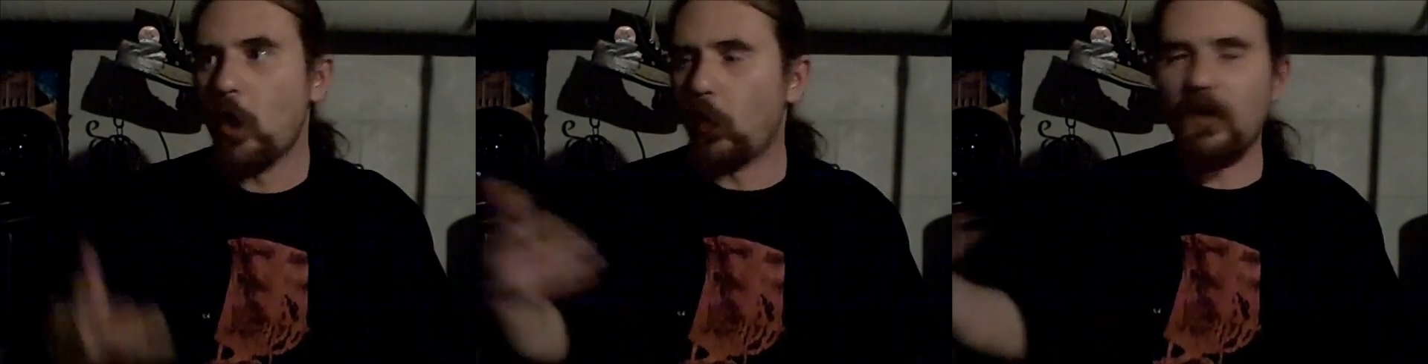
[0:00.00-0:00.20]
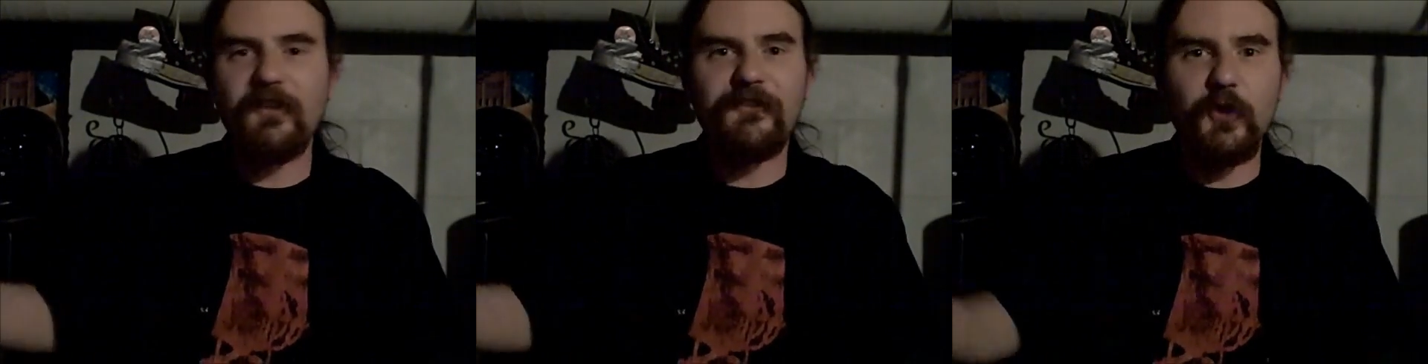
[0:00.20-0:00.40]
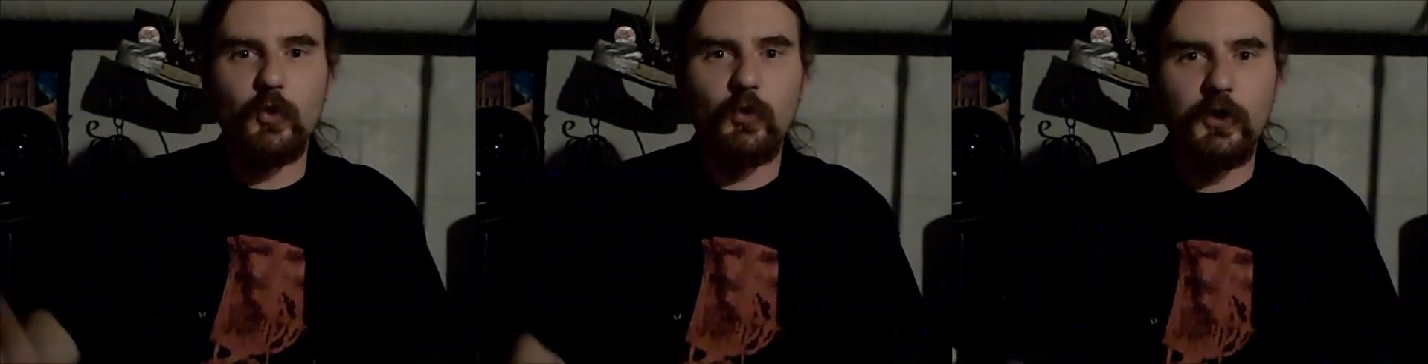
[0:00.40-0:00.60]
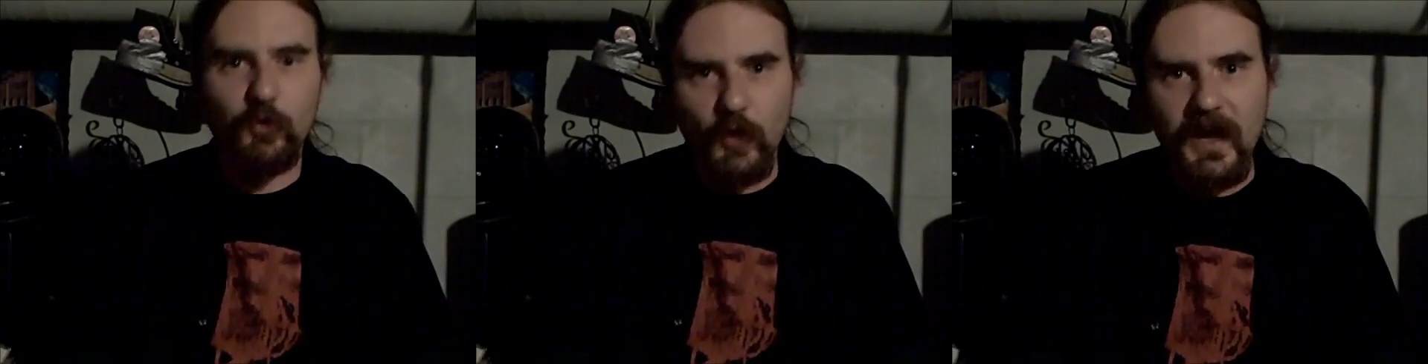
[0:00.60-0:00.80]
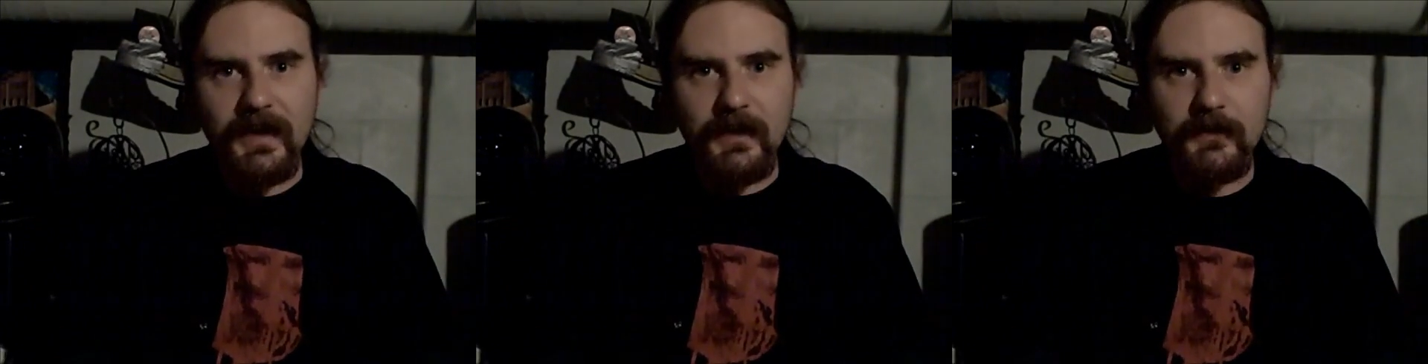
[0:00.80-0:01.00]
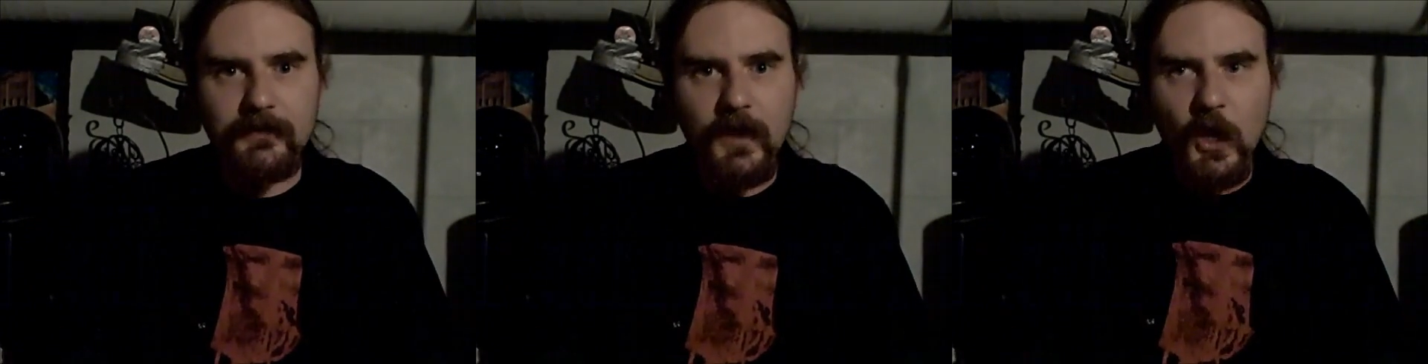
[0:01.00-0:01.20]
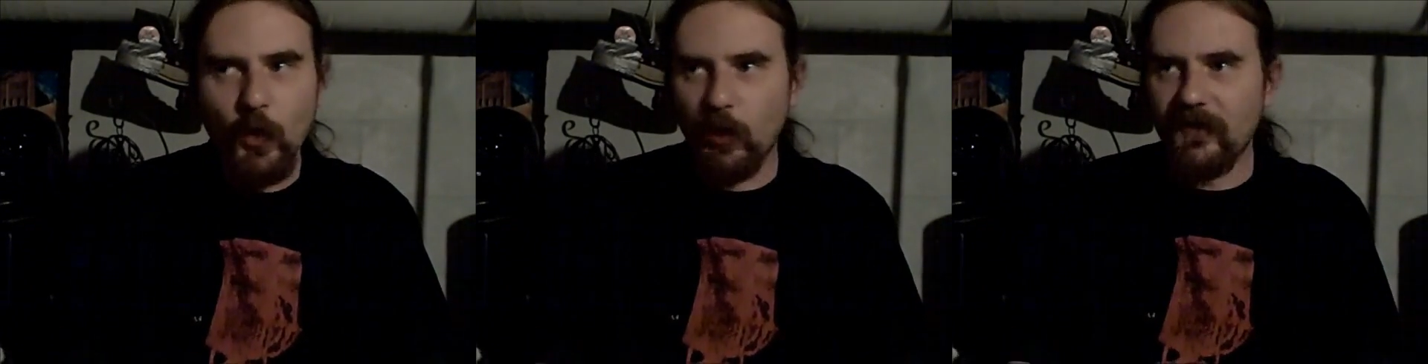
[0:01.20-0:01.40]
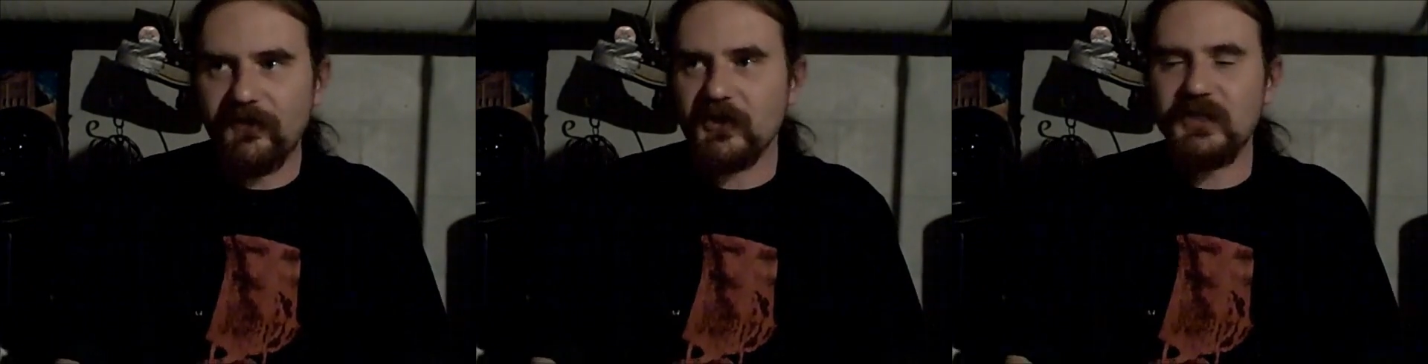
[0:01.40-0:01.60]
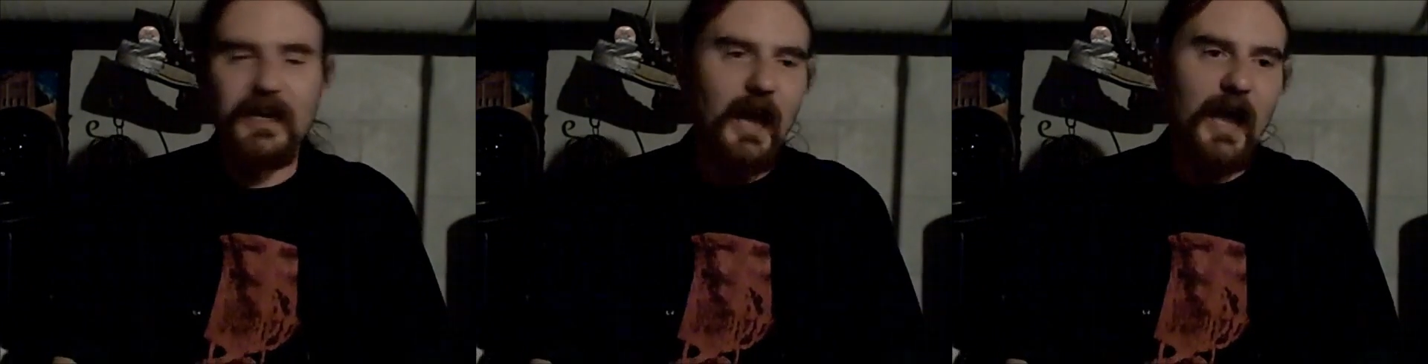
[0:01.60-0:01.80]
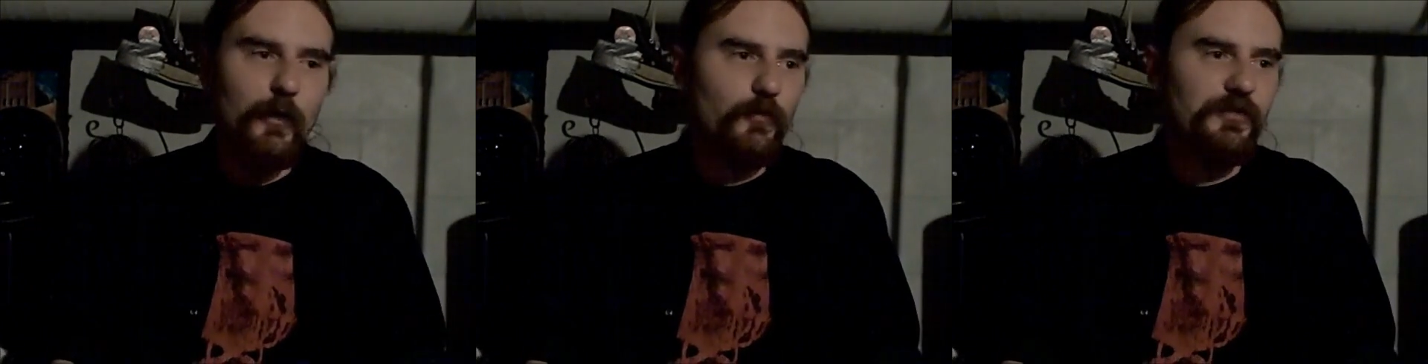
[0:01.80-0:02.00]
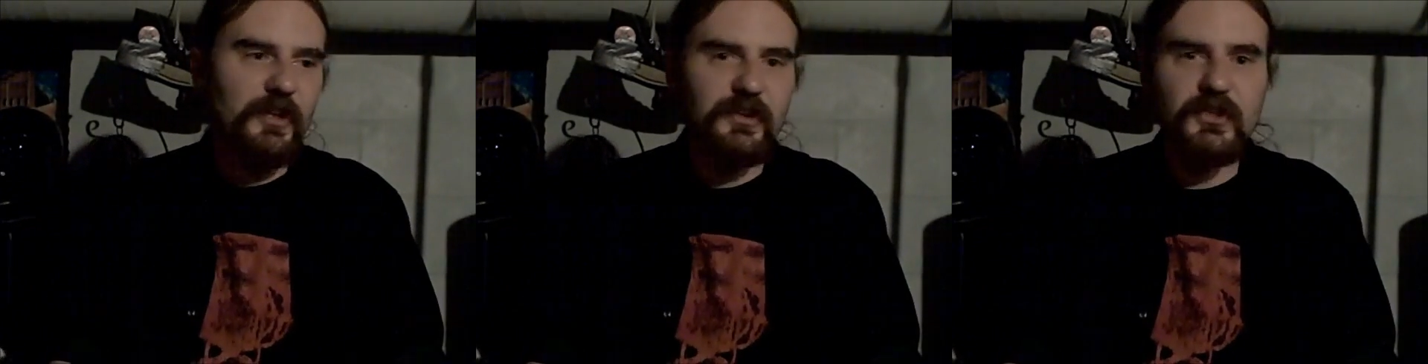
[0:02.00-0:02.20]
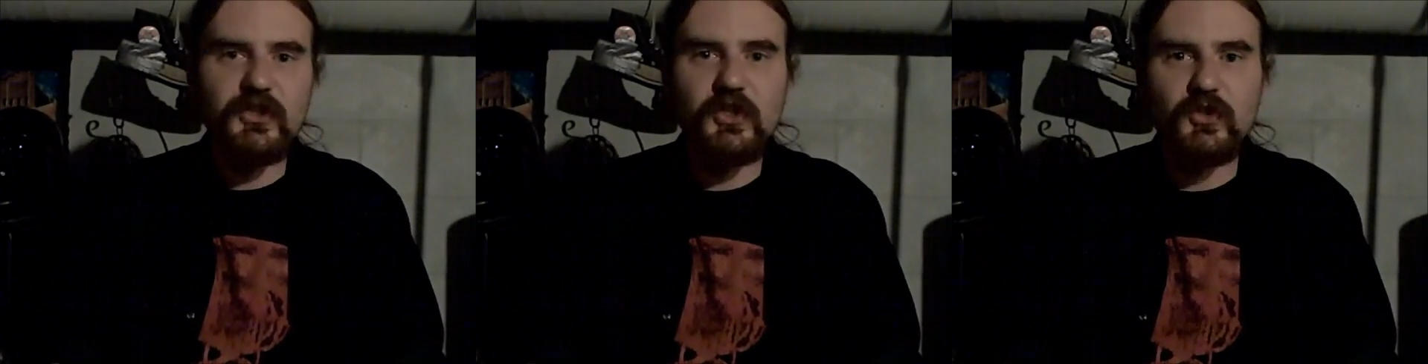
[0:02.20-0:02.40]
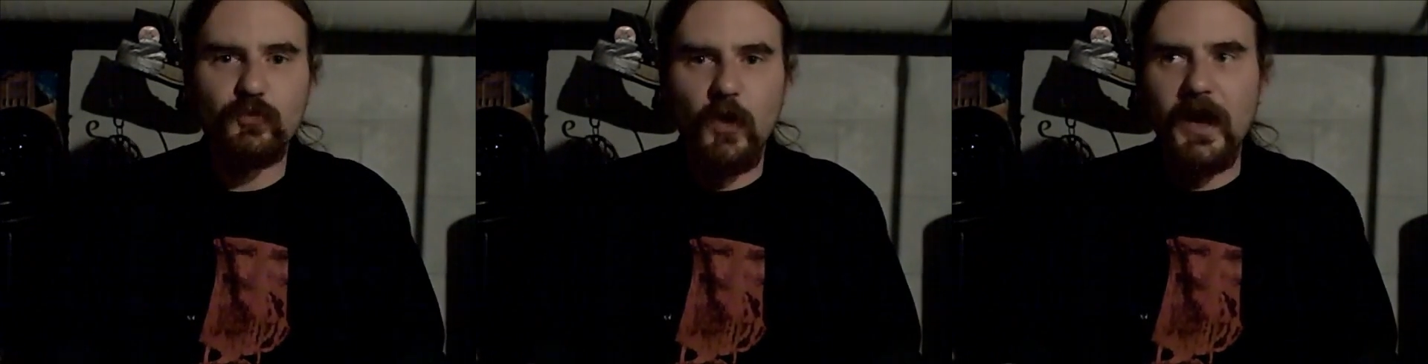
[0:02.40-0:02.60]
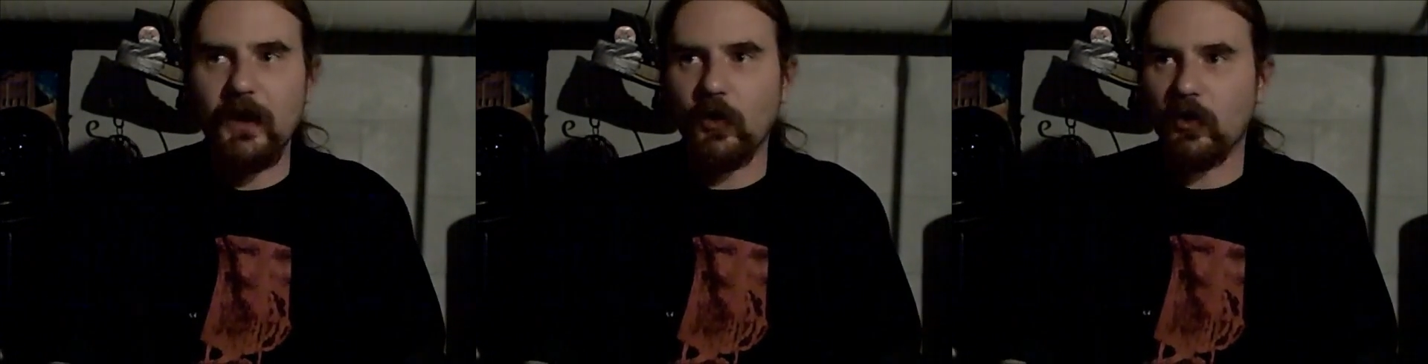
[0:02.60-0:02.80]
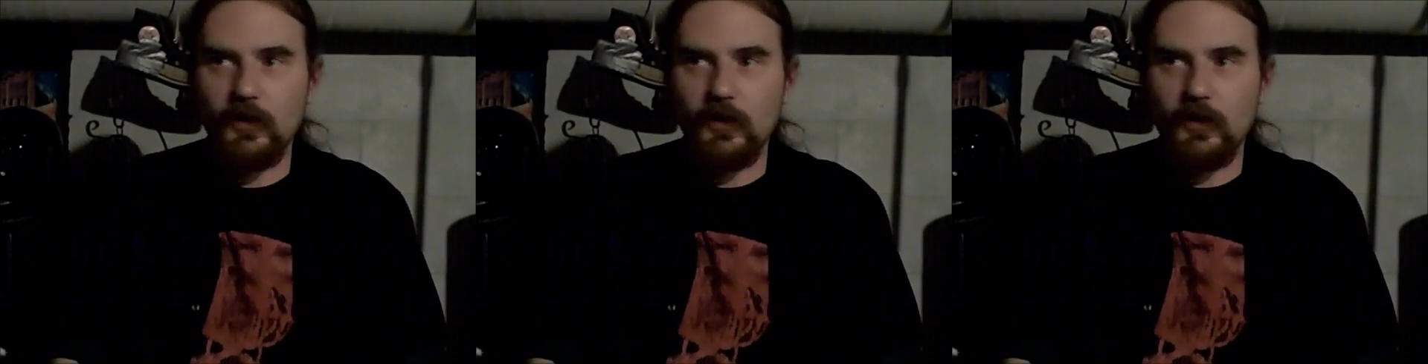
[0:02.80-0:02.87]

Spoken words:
What if you regret it? What if you say, I don't think this is right?